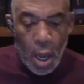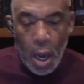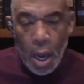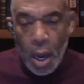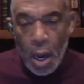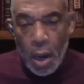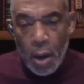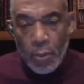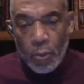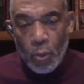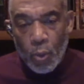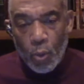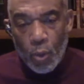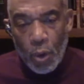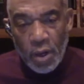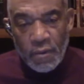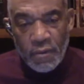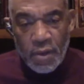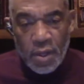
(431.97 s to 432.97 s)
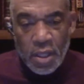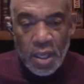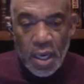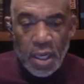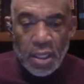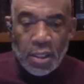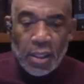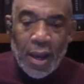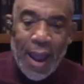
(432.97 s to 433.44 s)
One of the
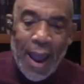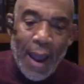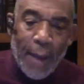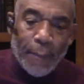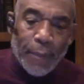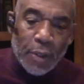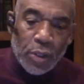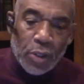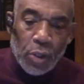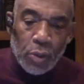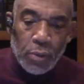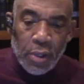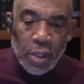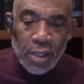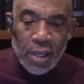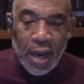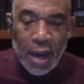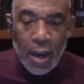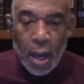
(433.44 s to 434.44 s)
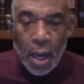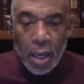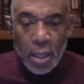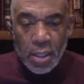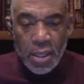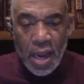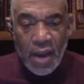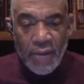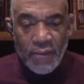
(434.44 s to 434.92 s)
things that happens during
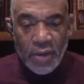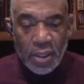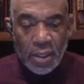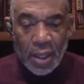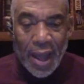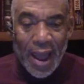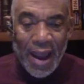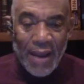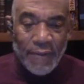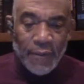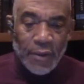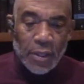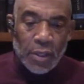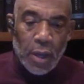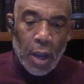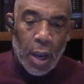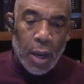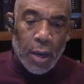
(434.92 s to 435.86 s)
David's life is,